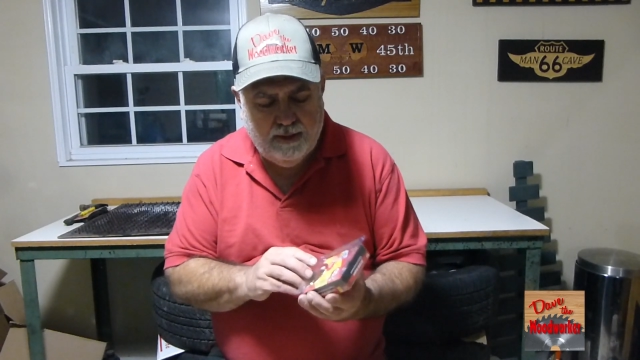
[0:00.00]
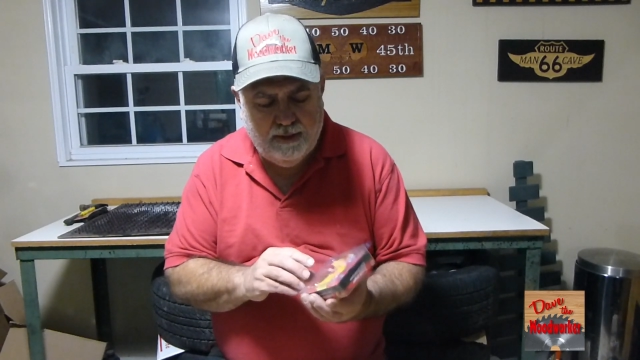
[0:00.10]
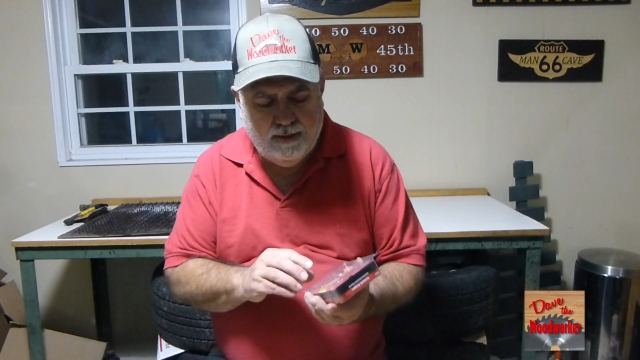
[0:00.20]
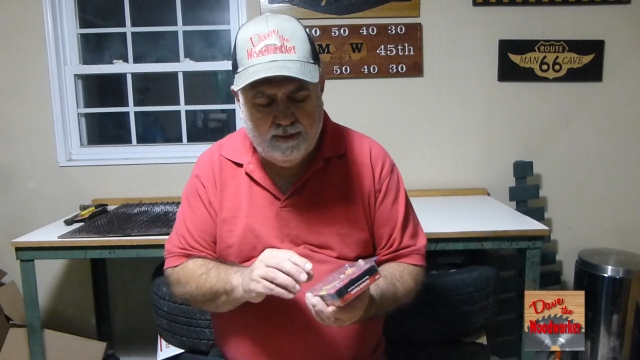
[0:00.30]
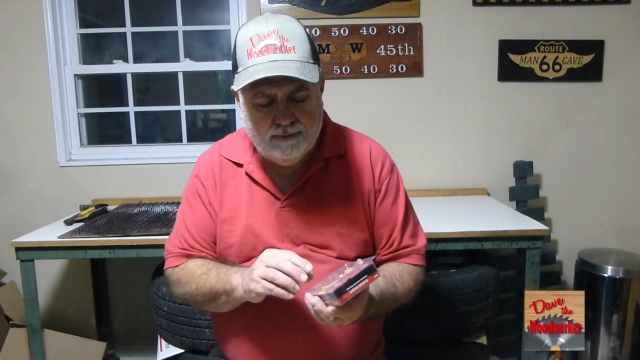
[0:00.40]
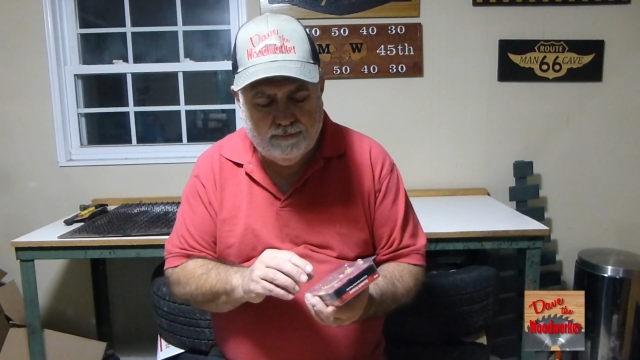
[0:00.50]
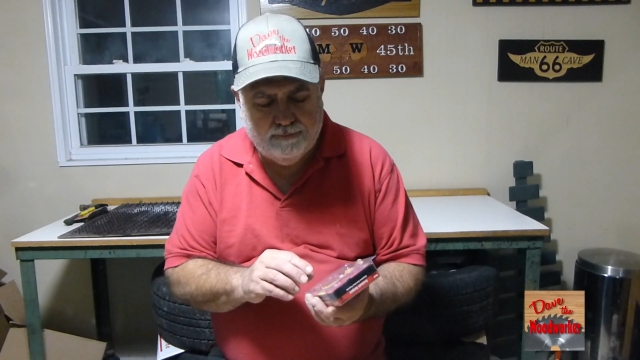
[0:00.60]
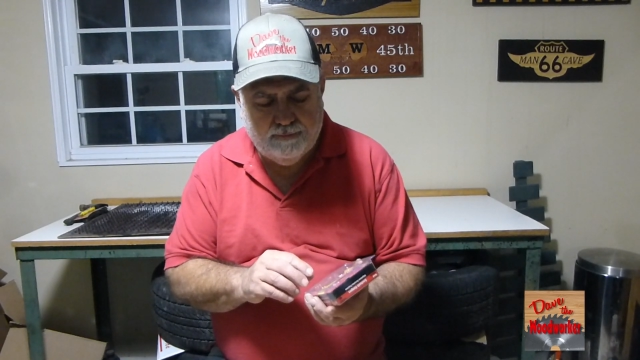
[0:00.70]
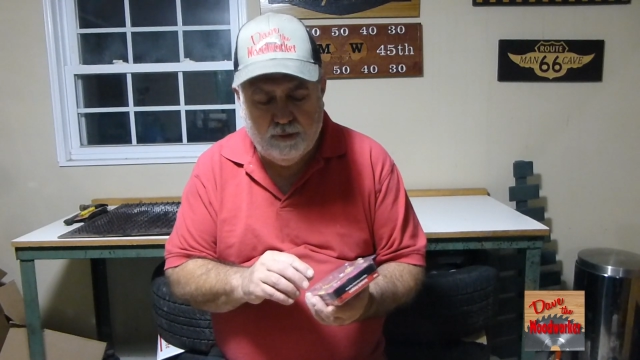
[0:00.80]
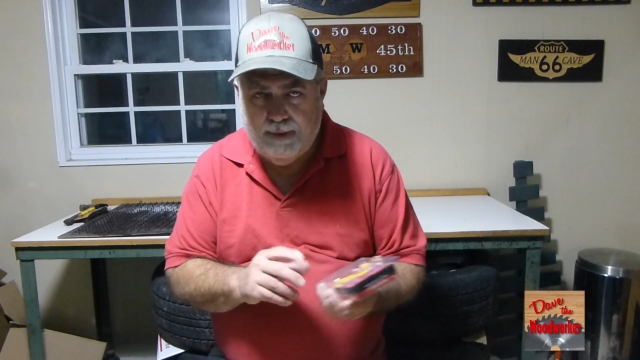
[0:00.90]

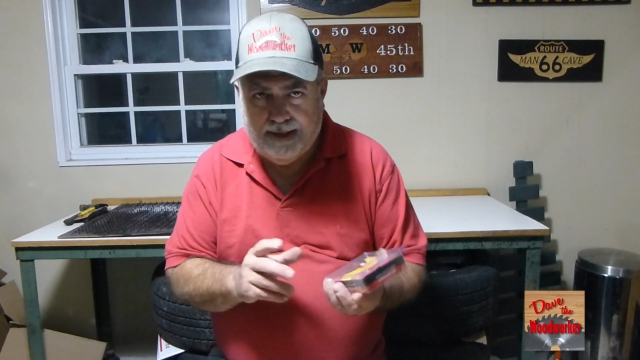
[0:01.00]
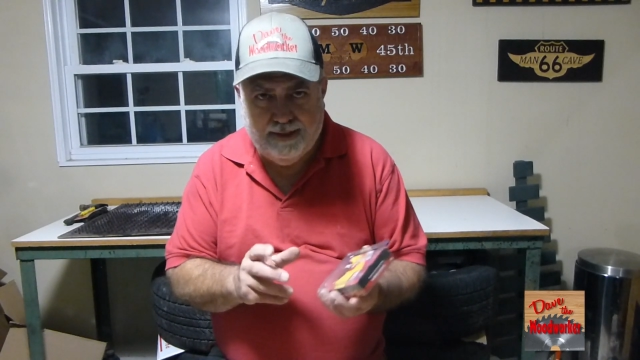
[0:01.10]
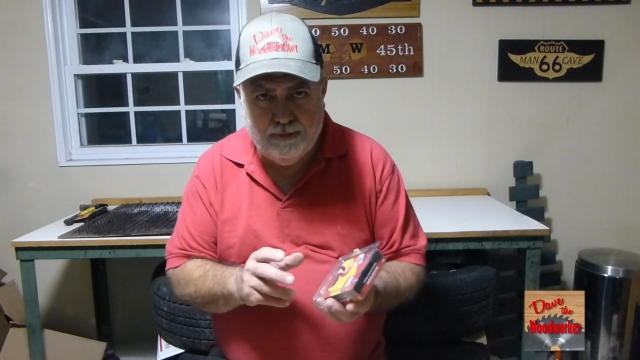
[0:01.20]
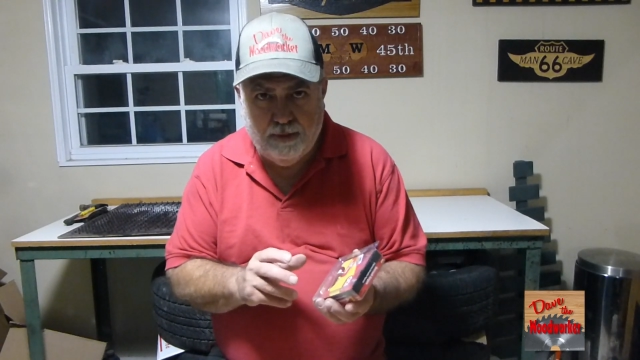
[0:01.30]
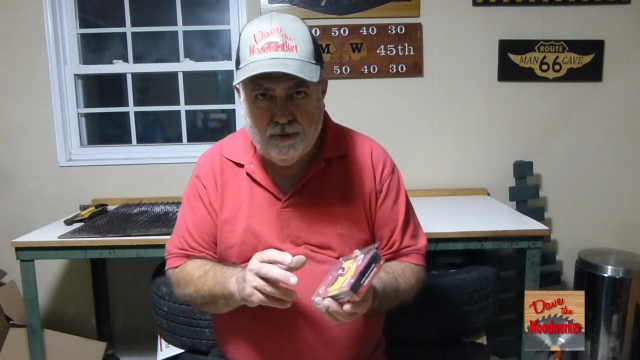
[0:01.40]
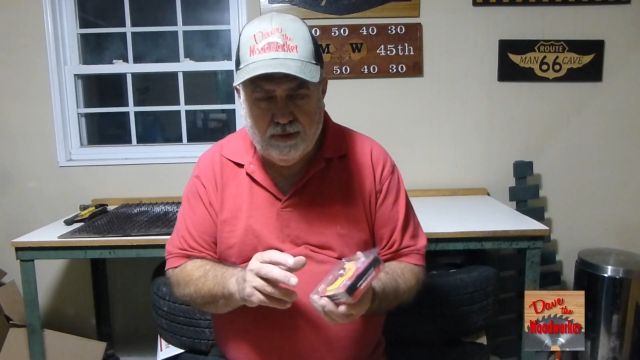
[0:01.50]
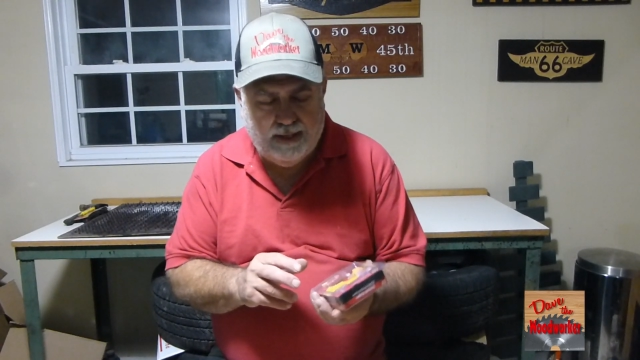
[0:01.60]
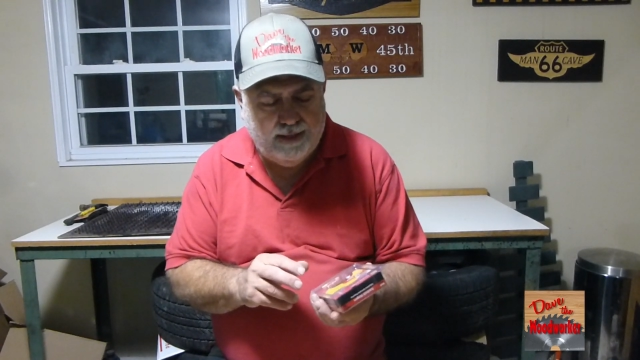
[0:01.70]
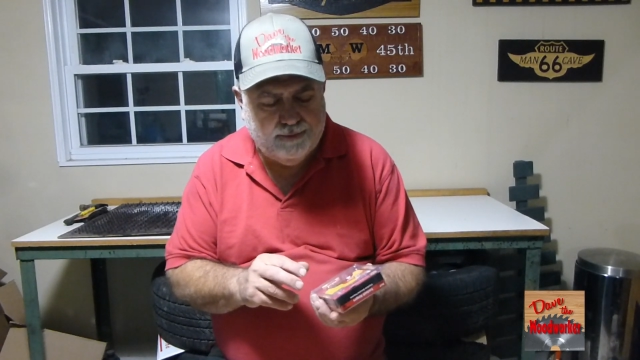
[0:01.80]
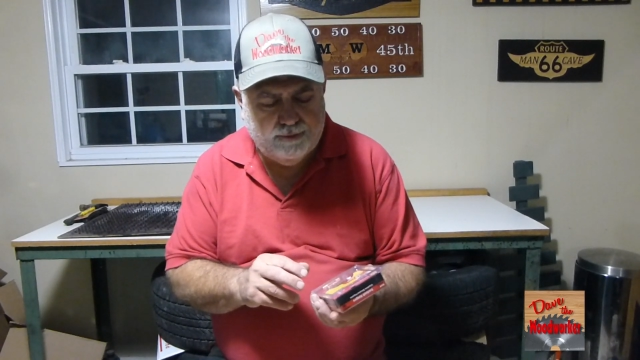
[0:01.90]
You might get them
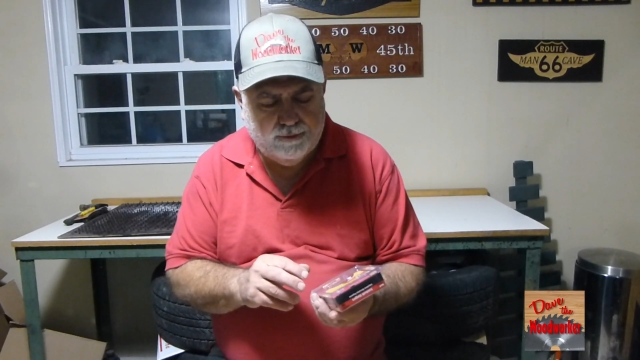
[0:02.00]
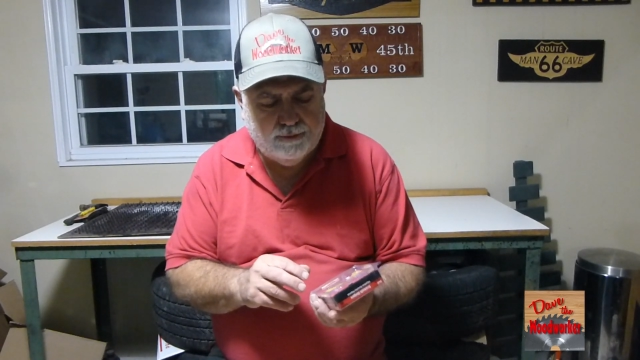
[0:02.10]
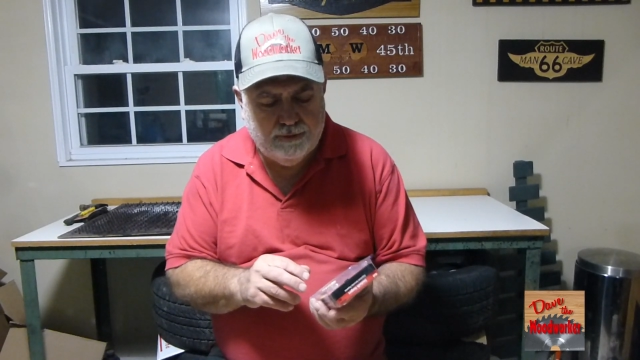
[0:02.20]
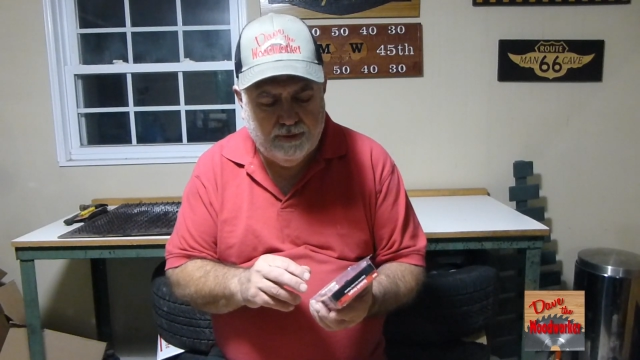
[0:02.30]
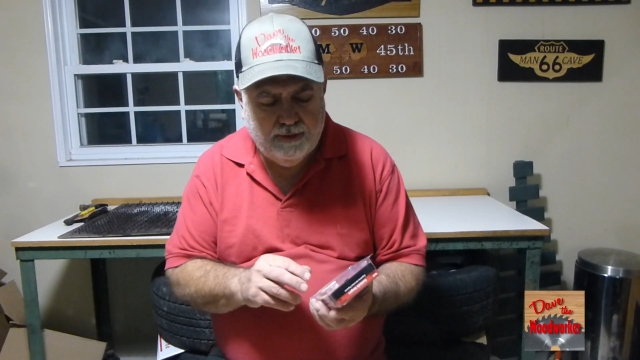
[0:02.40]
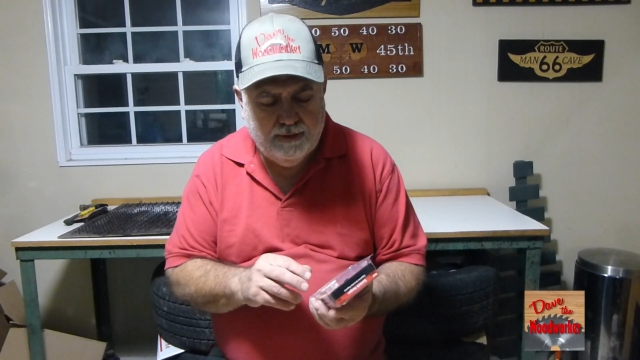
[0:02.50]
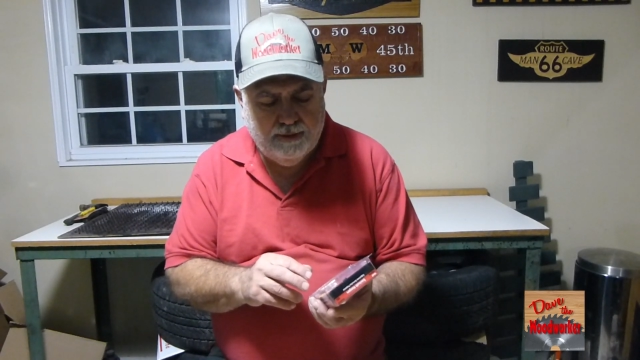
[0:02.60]
online too.